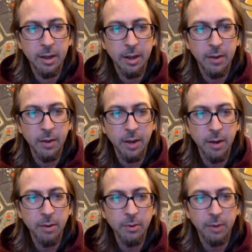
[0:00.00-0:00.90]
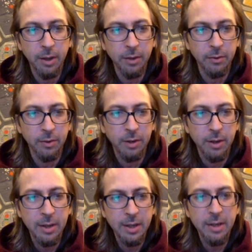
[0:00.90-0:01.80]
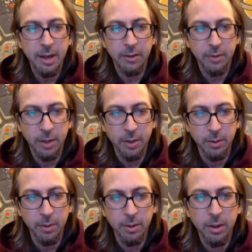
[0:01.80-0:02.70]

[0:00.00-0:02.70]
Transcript: And the error says, index error,